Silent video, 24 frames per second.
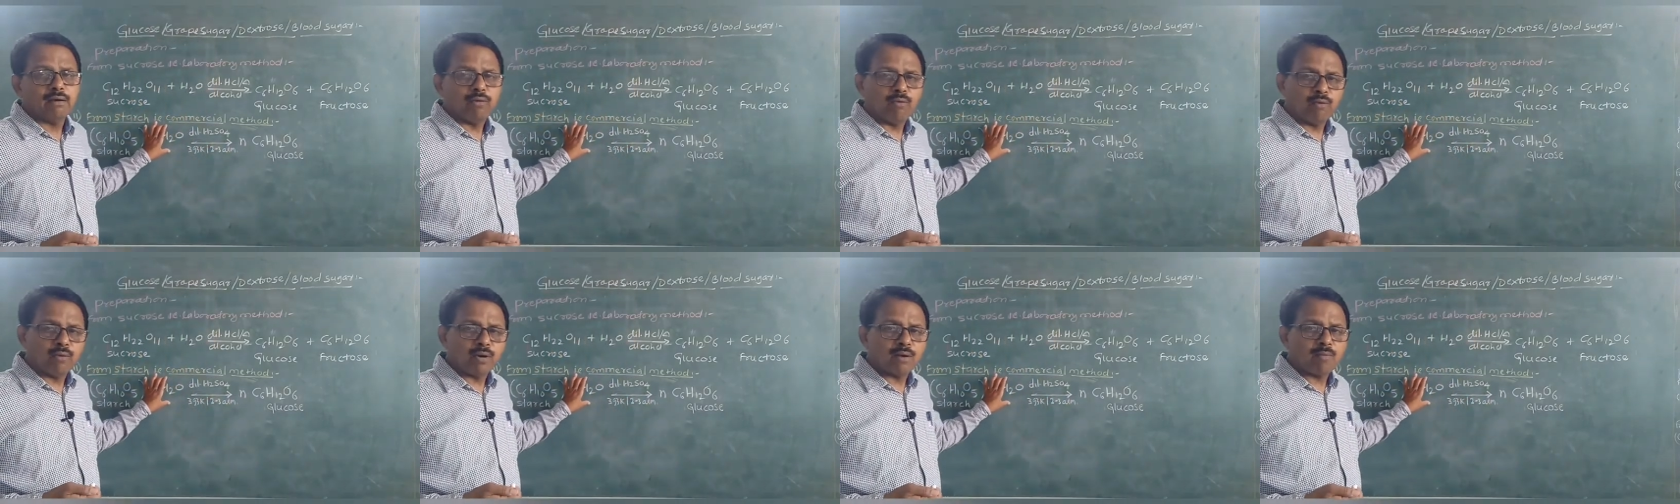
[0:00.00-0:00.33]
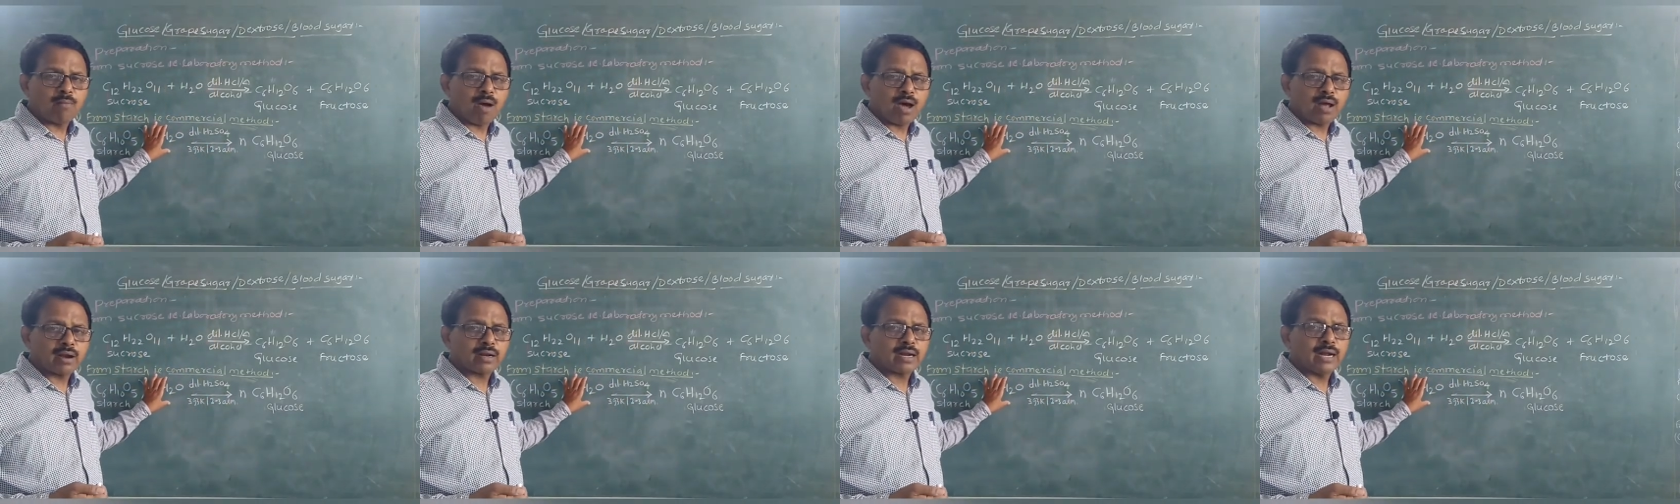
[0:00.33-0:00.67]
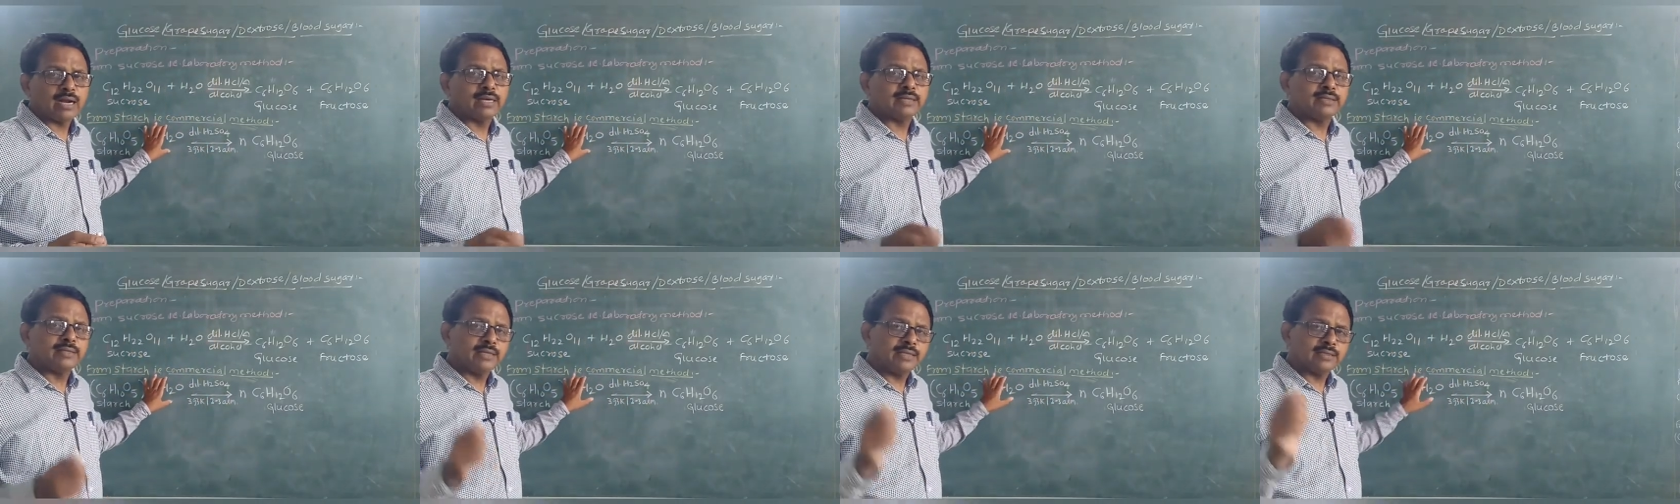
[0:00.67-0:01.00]
1 mark,
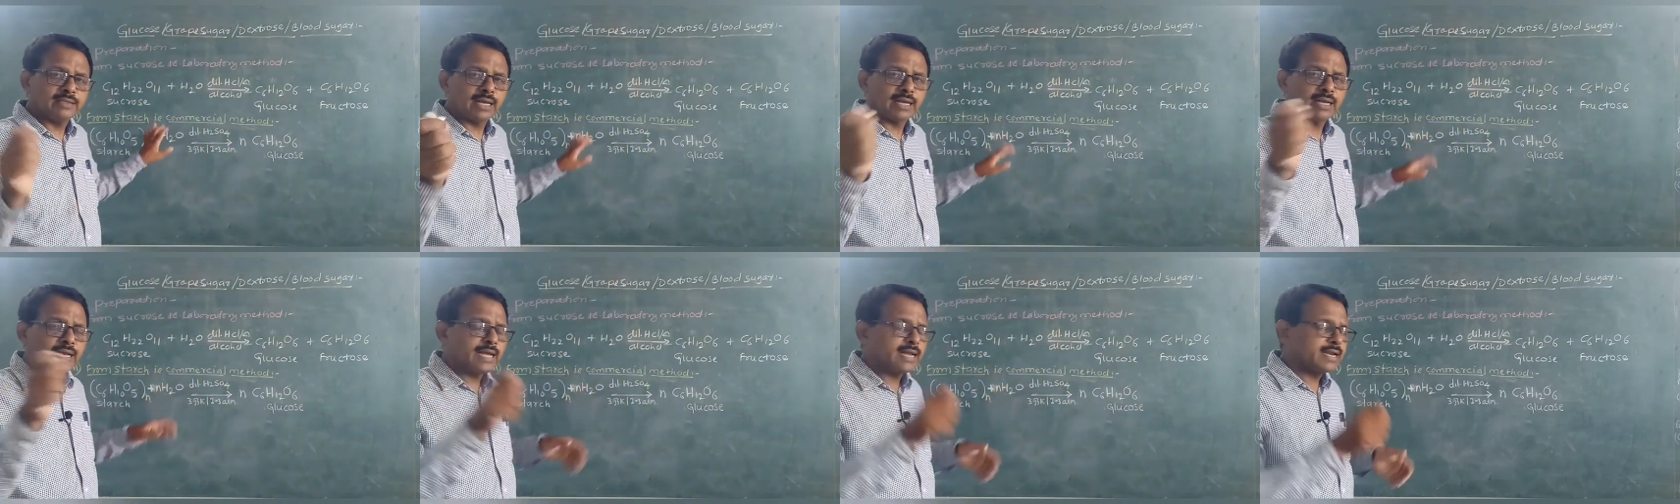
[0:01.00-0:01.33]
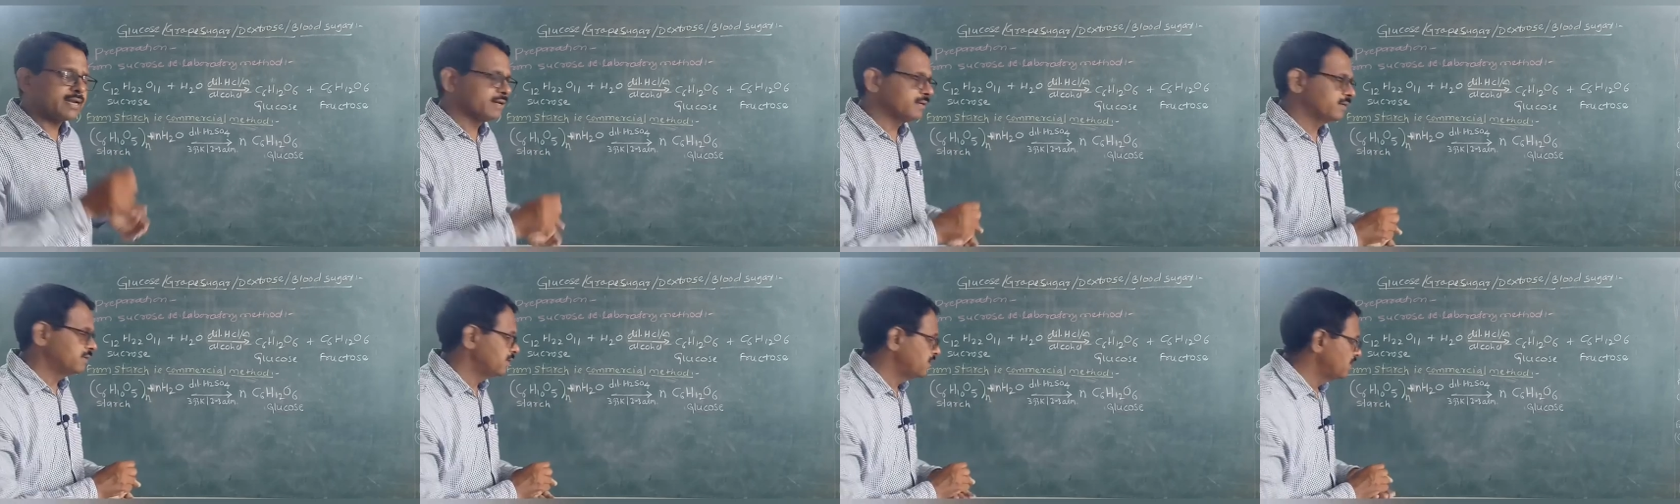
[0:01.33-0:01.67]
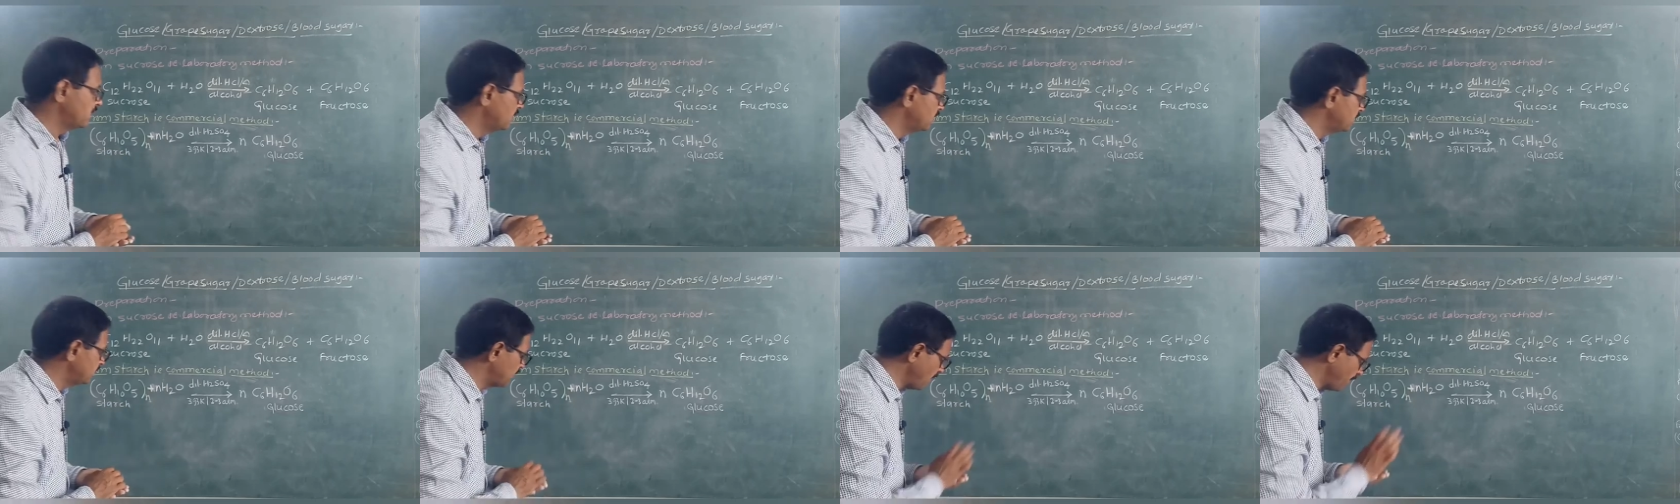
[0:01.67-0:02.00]
and there is
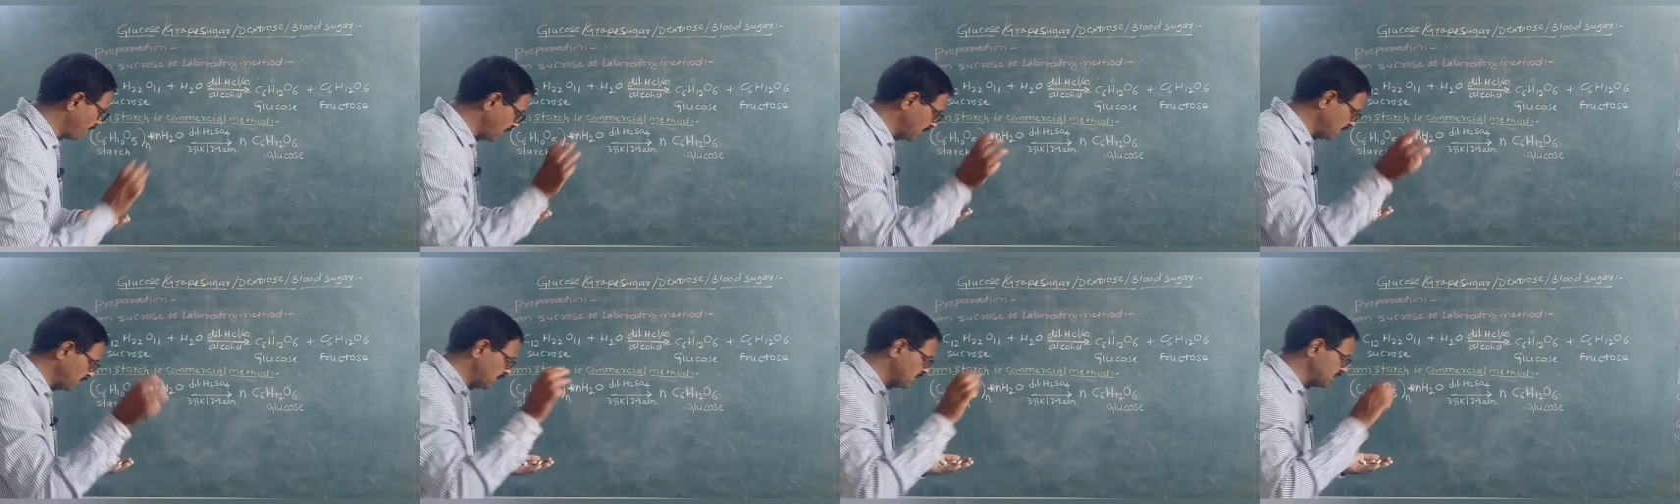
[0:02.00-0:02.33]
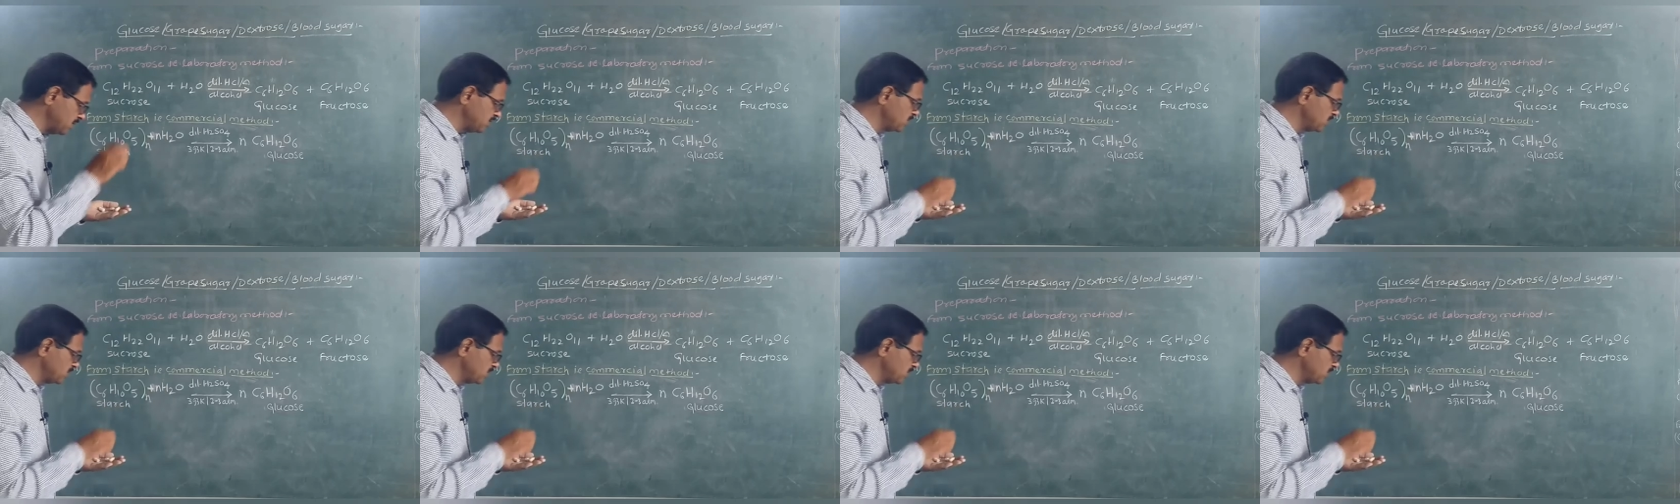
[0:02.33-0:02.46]
again separation